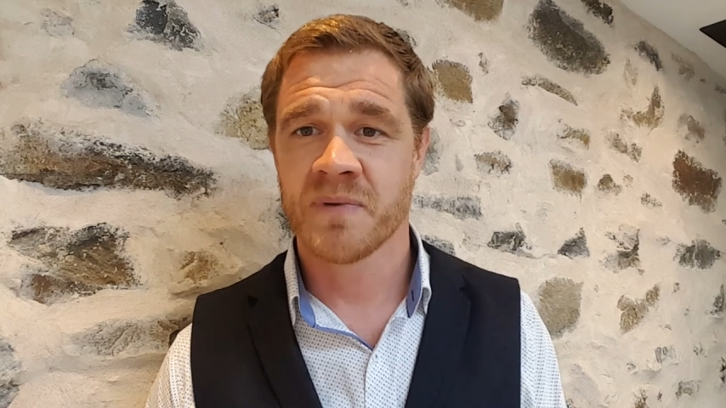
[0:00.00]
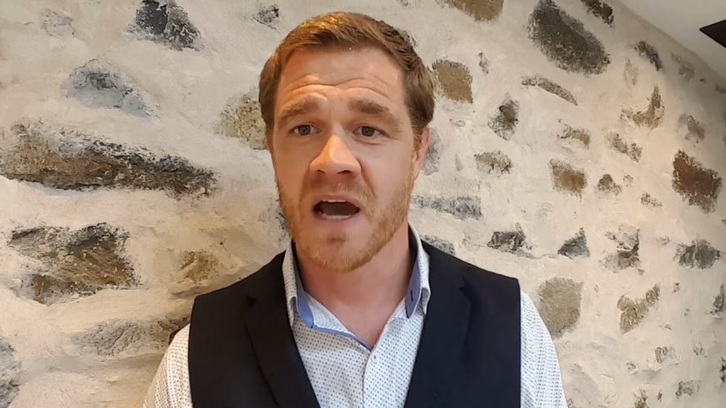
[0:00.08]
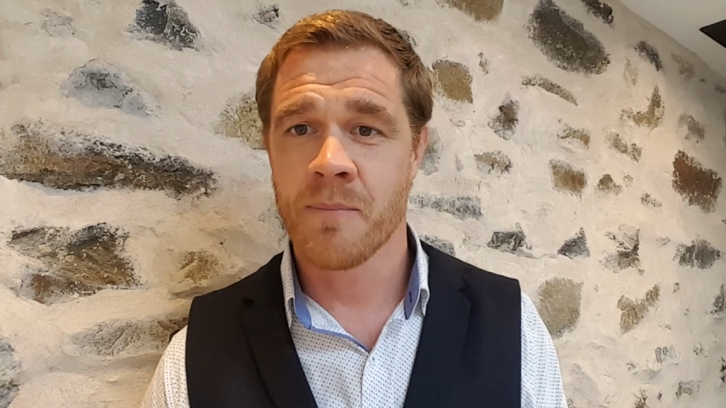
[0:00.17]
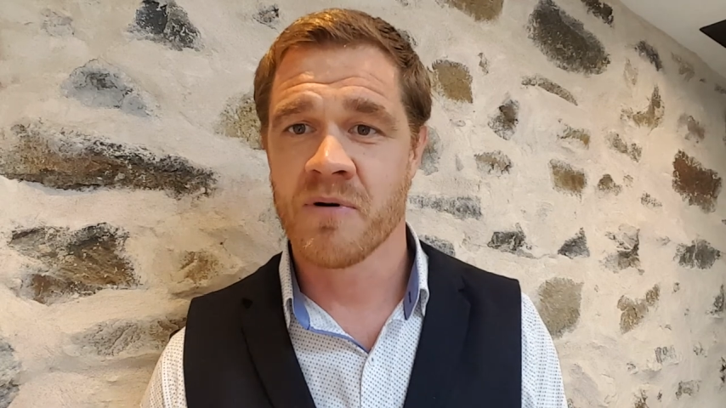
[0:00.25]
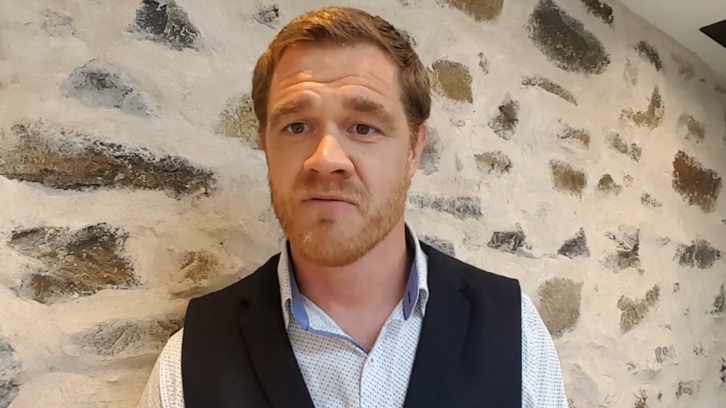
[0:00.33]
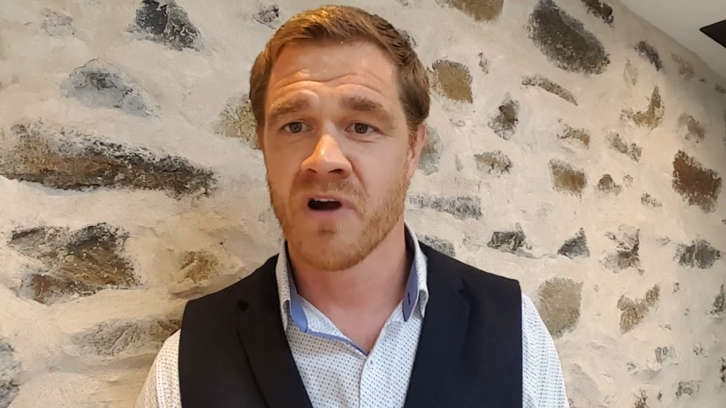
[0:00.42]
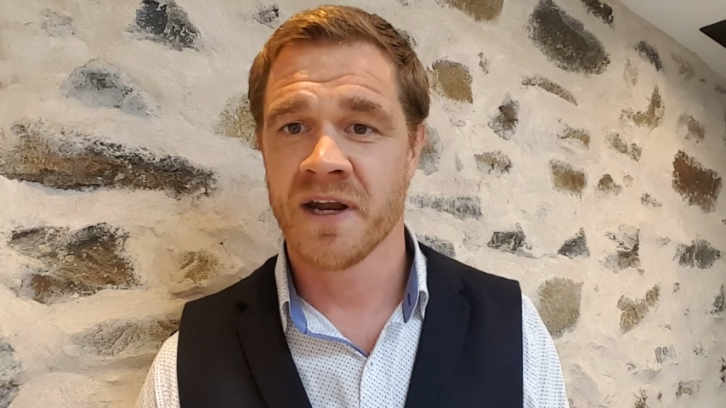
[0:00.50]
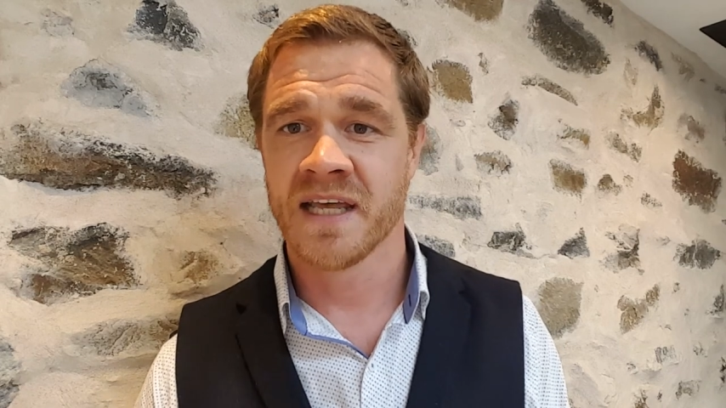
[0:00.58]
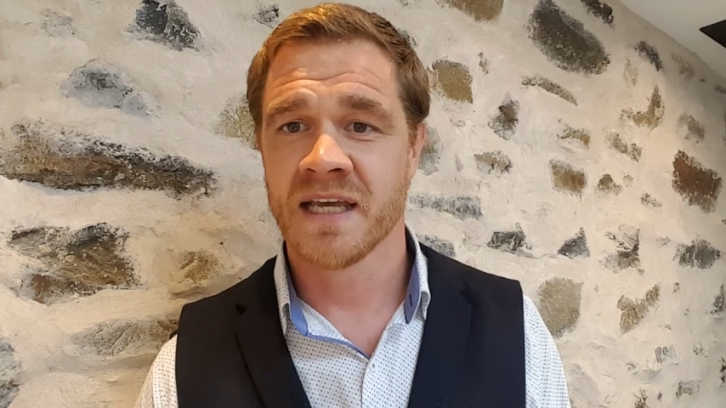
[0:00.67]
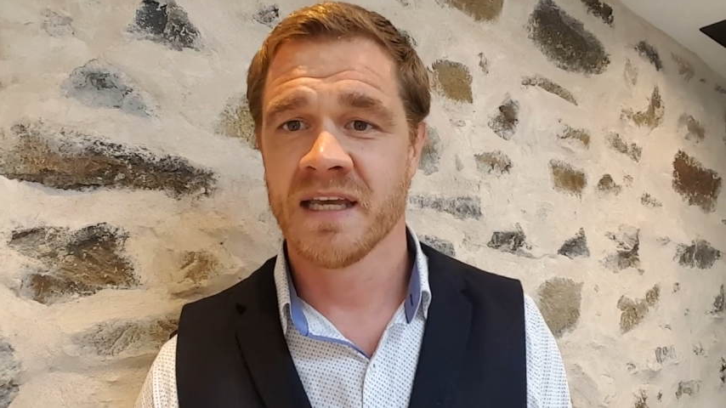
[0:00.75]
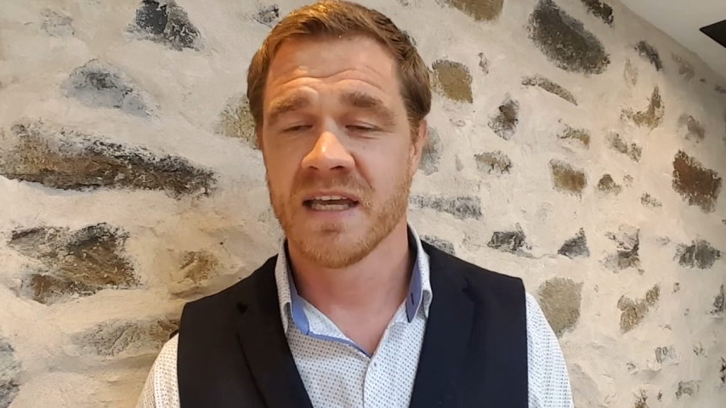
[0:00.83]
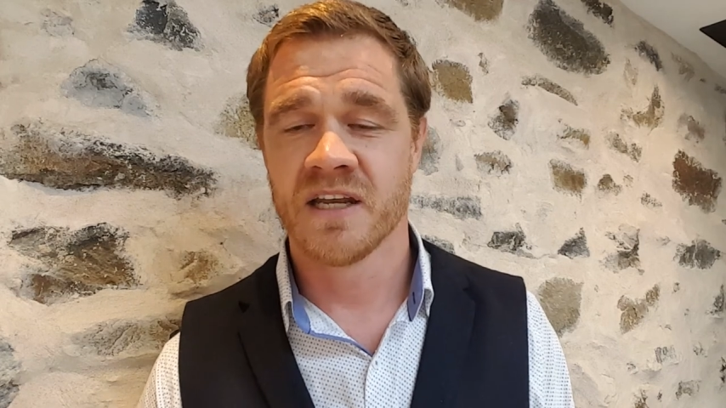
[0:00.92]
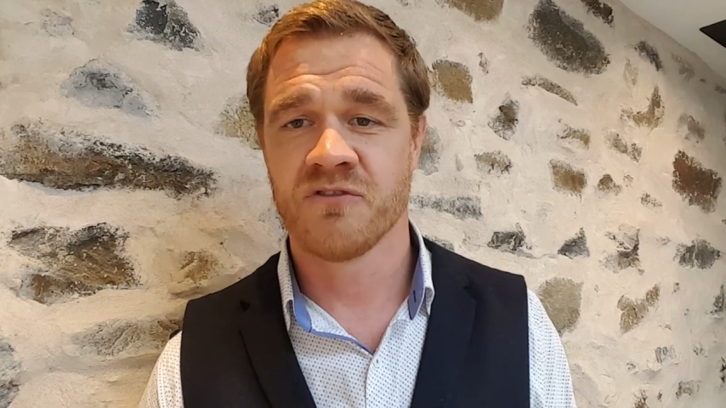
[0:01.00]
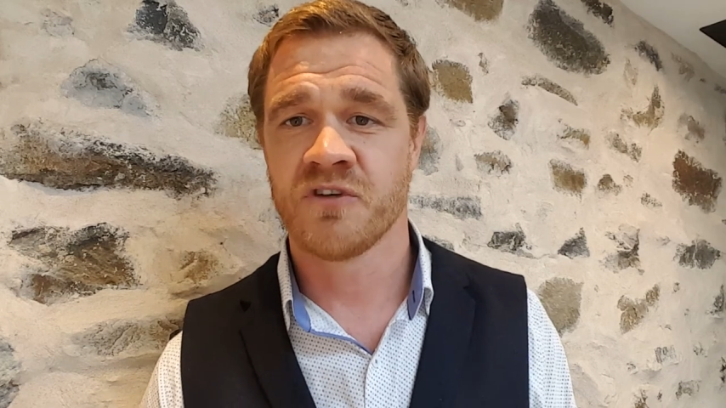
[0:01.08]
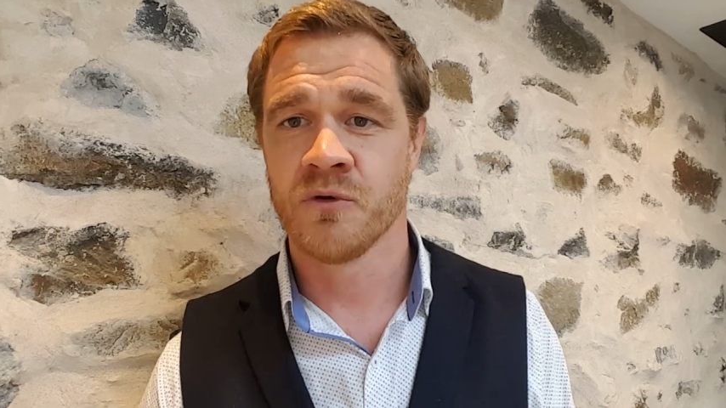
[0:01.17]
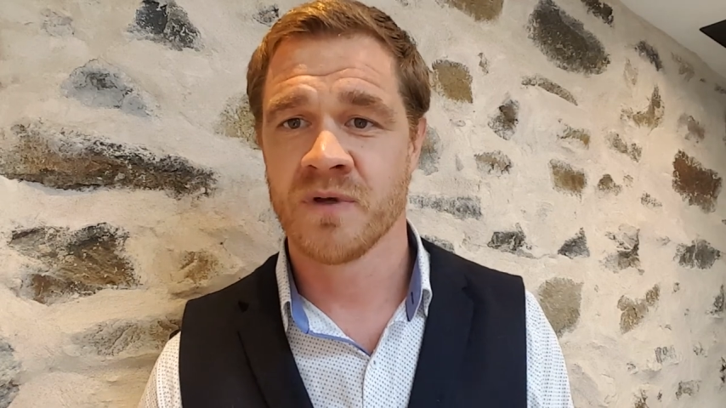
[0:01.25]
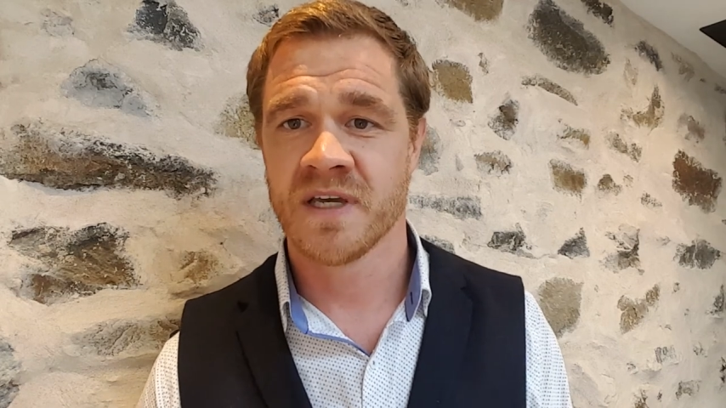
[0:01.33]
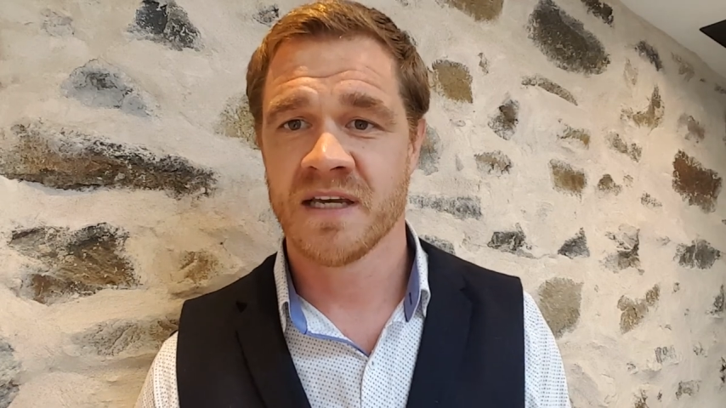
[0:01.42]
be up and running in a
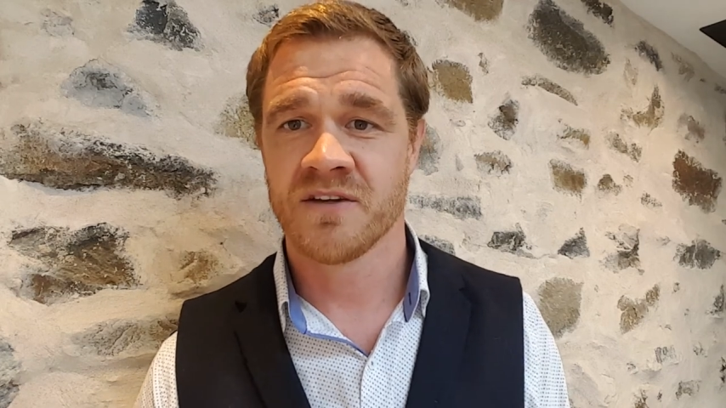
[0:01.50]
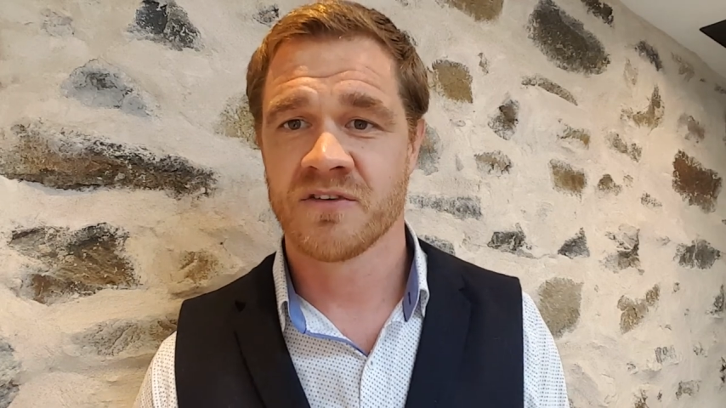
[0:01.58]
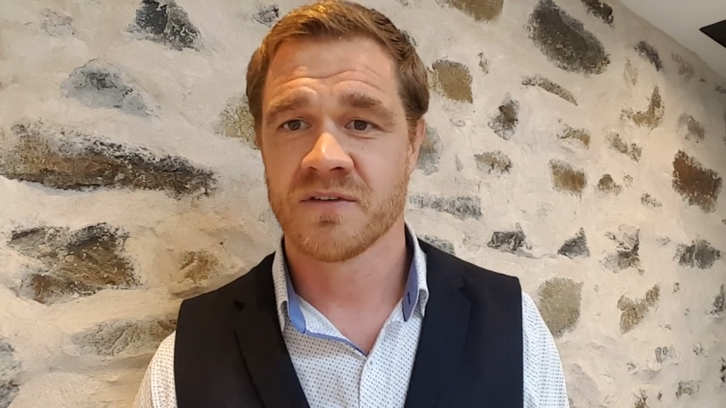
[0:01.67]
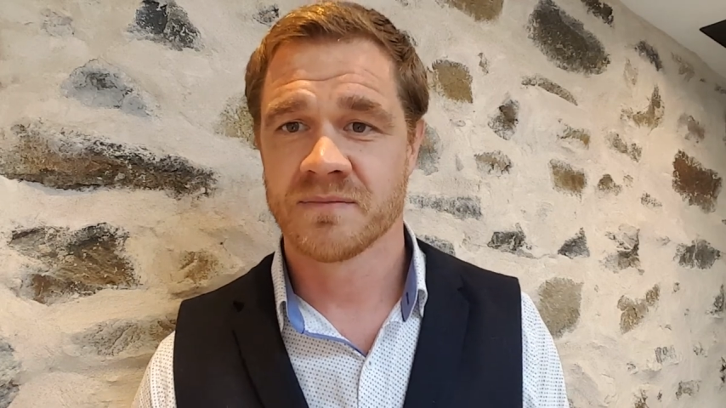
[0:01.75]
few years.